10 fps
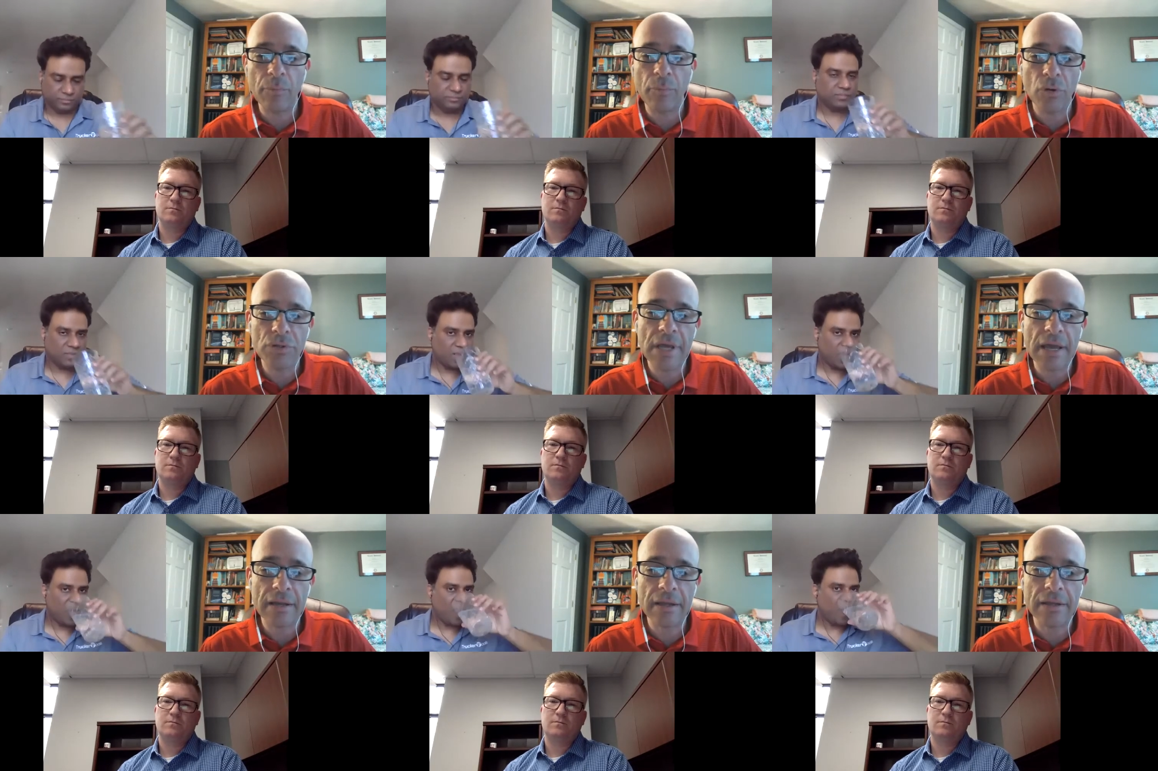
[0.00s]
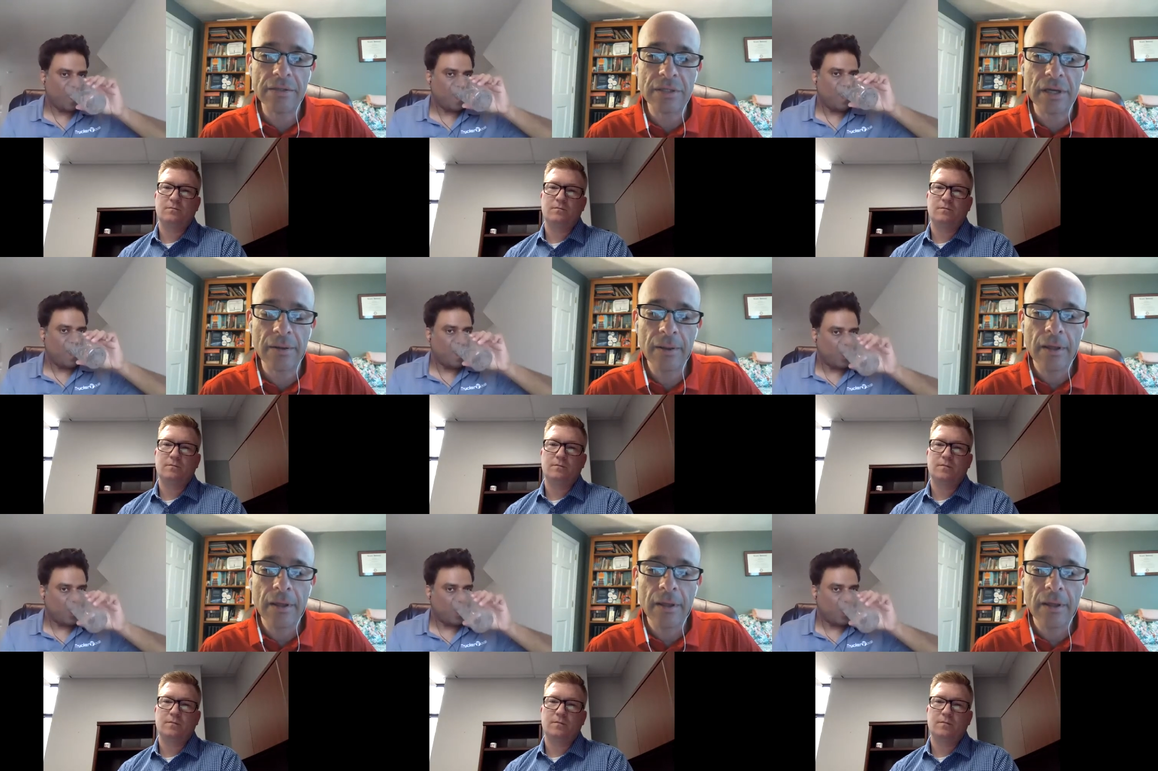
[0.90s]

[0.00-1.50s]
Speaker 1: approach that is, uh,